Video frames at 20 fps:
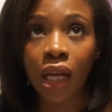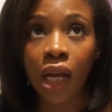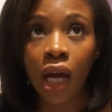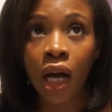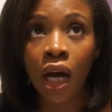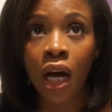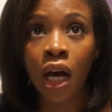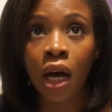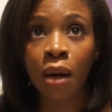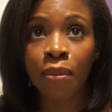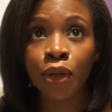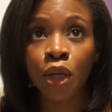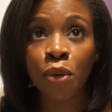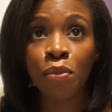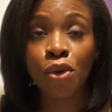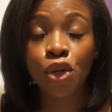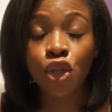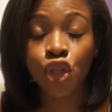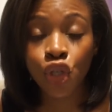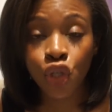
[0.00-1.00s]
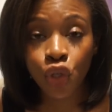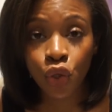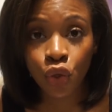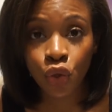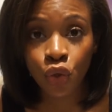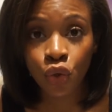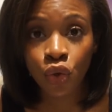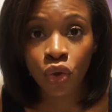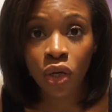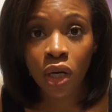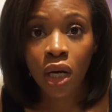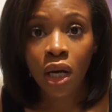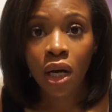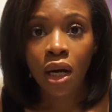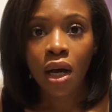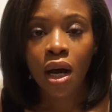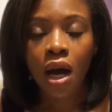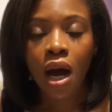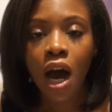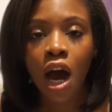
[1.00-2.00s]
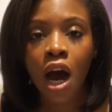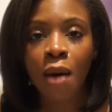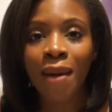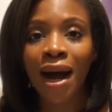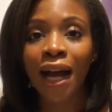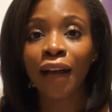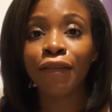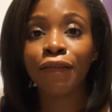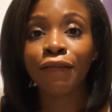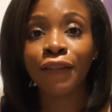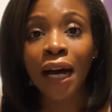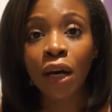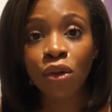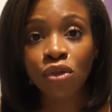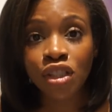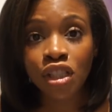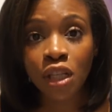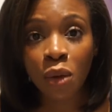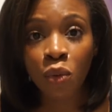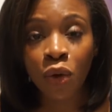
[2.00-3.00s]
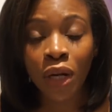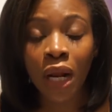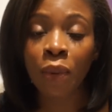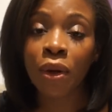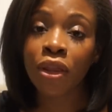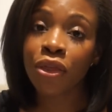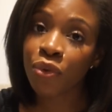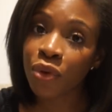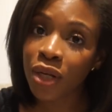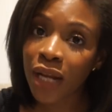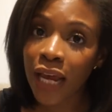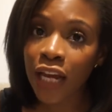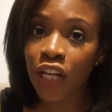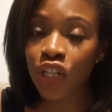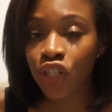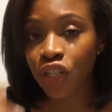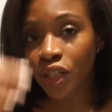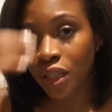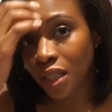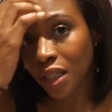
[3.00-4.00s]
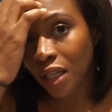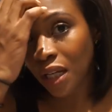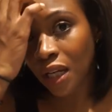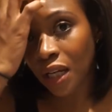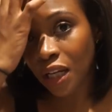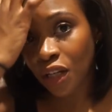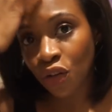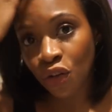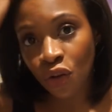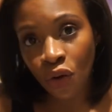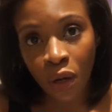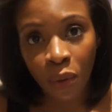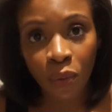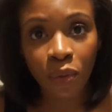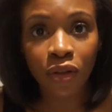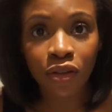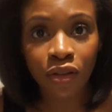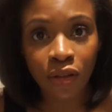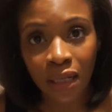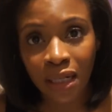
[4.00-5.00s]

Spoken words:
Number two, I found someone, I went through an agency, you know,